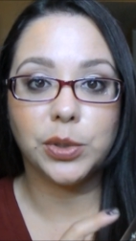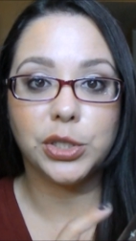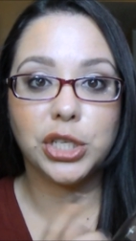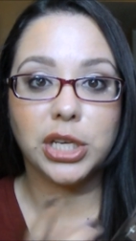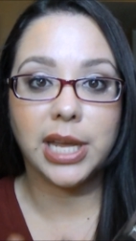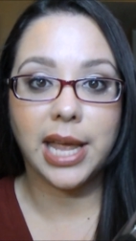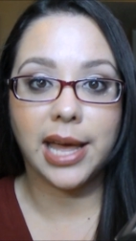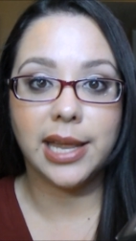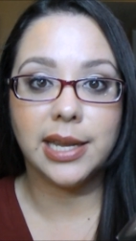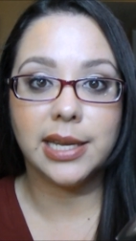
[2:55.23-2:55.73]
which
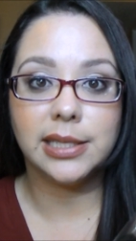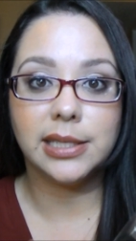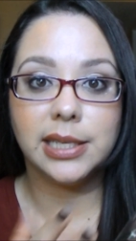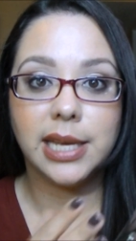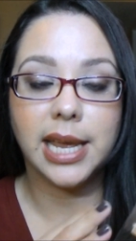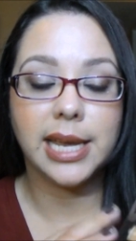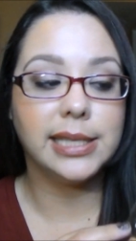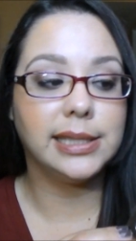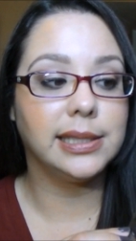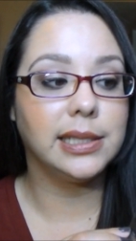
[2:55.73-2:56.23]
again
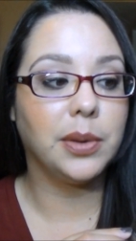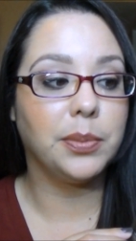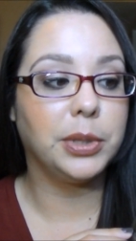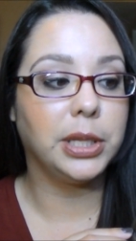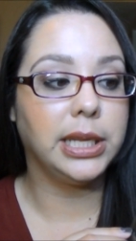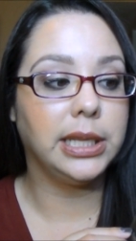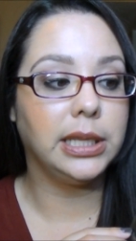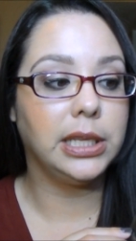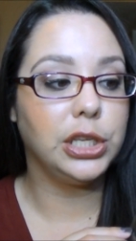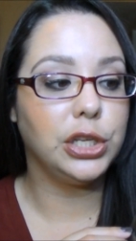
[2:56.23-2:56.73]
indicates
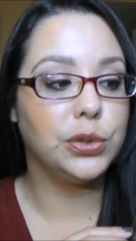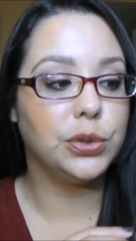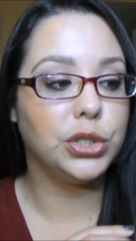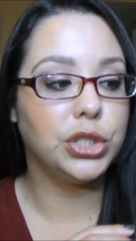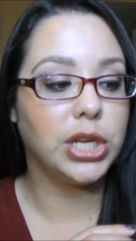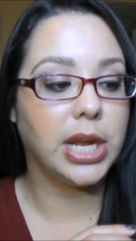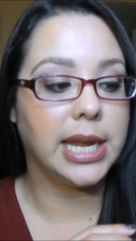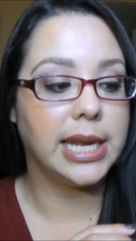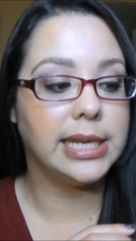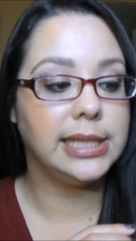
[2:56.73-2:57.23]
completely new
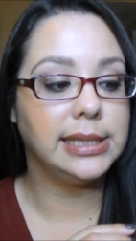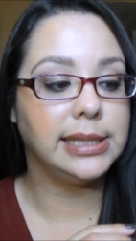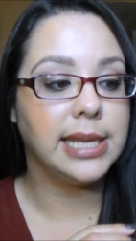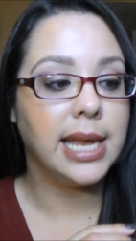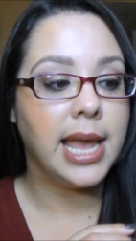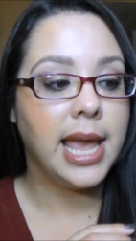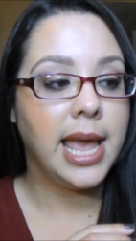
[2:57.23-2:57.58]
shades.